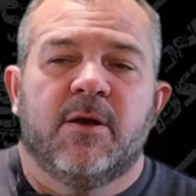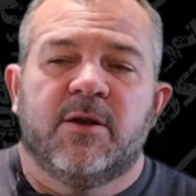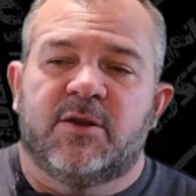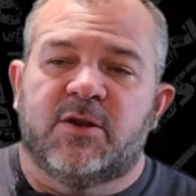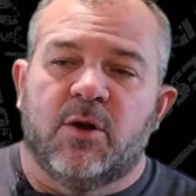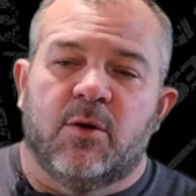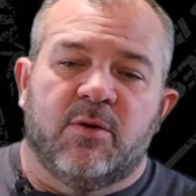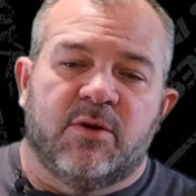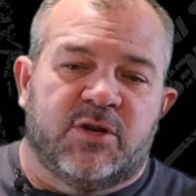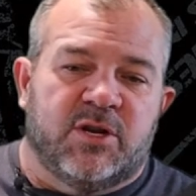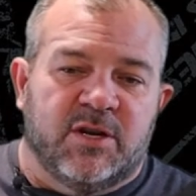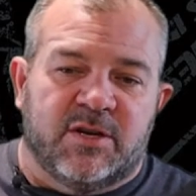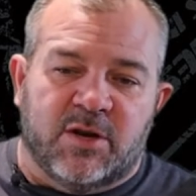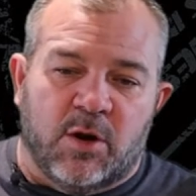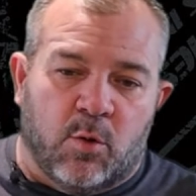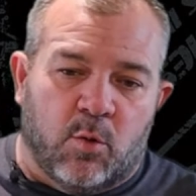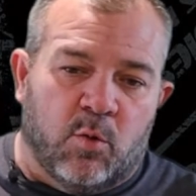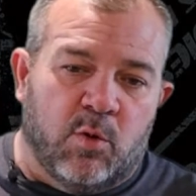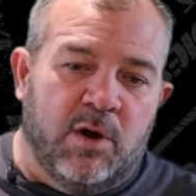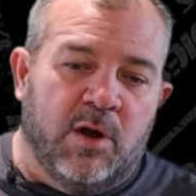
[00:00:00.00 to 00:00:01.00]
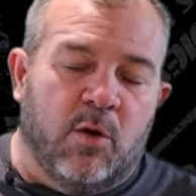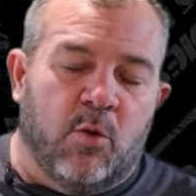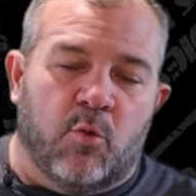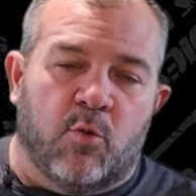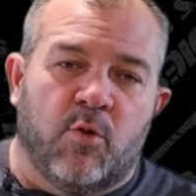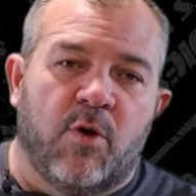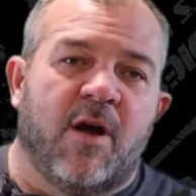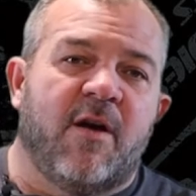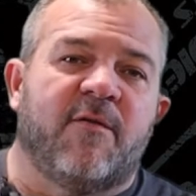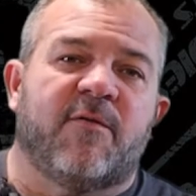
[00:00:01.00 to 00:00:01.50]
So it was just a real
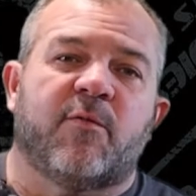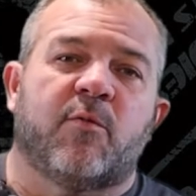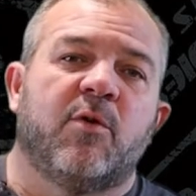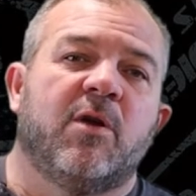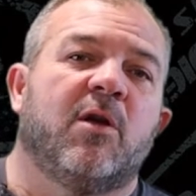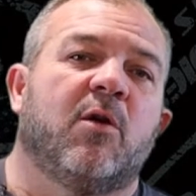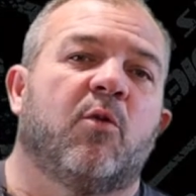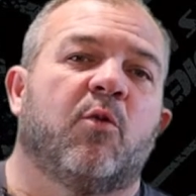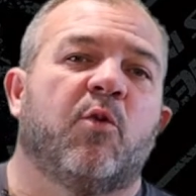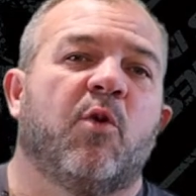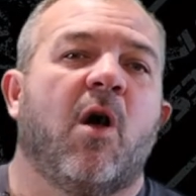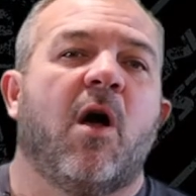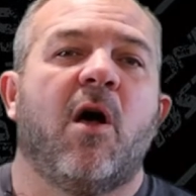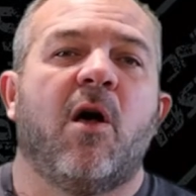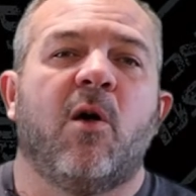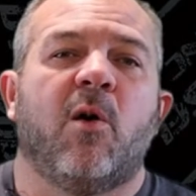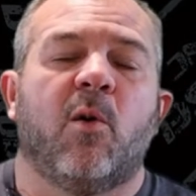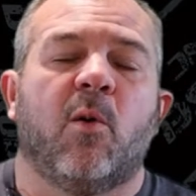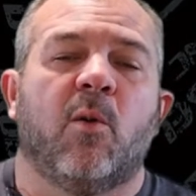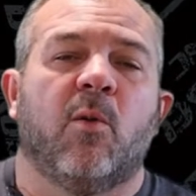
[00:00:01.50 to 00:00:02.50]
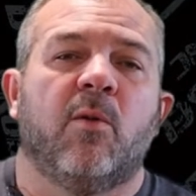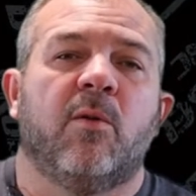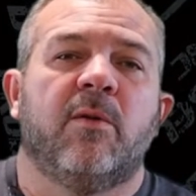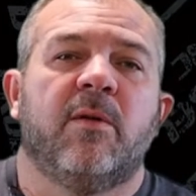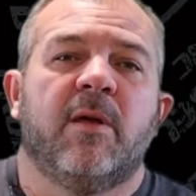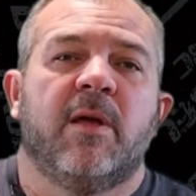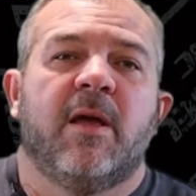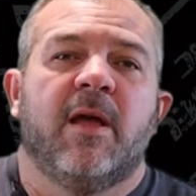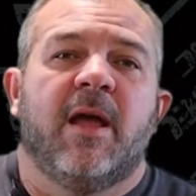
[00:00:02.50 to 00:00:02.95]
rough, real raw hole.